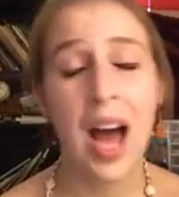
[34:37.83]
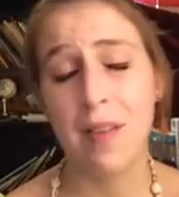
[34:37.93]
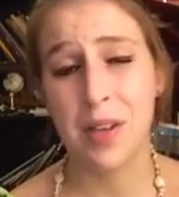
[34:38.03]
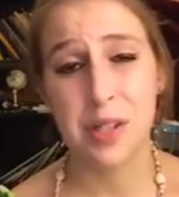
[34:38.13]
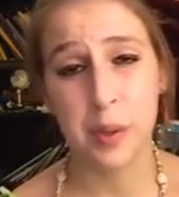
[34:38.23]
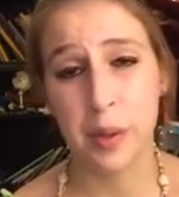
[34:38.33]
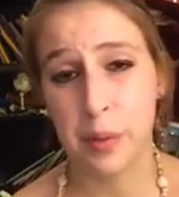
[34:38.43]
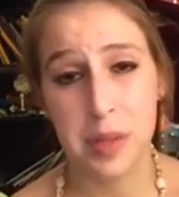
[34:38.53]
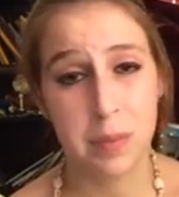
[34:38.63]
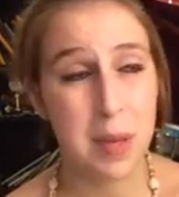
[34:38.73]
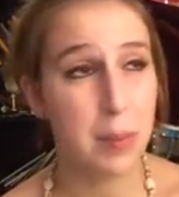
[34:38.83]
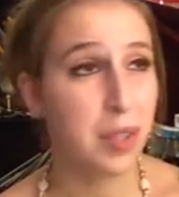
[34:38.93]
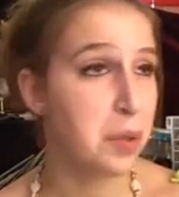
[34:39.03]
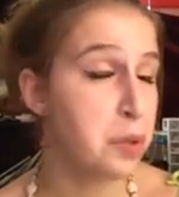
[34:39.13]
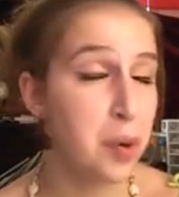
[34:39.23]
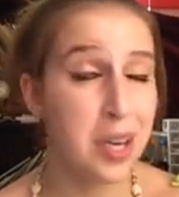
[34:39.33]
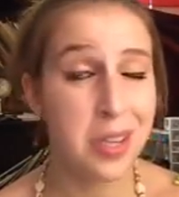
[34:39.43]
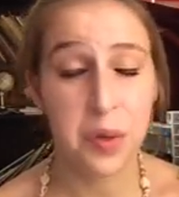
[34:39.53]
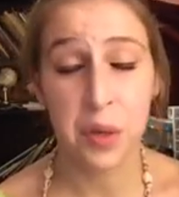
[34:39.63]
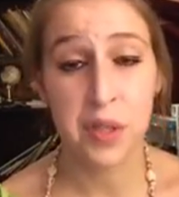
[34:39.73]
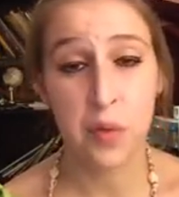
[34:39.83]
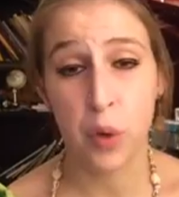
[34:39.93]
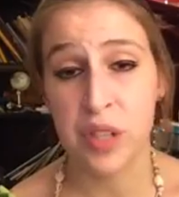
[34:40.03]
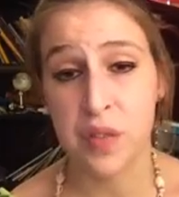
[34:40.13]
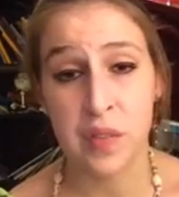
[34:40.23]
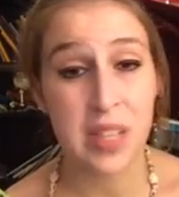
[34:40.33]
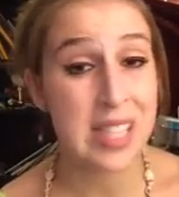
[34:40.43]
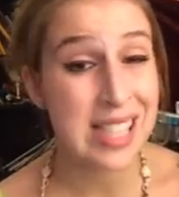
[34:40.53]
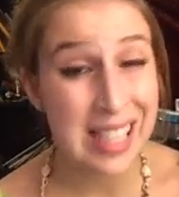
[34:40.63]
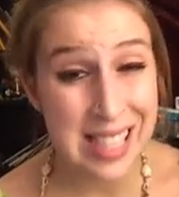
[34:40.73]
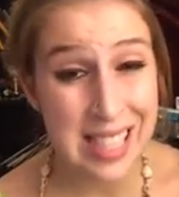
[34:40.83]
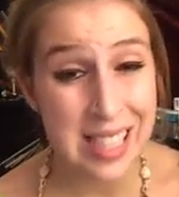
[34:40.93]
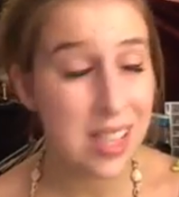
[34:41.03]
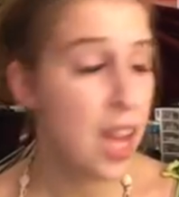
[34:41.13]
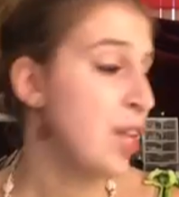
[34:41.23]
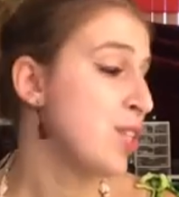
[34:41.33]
I've also worked with people in their 20s, 30s, 40s, 50s, 60s.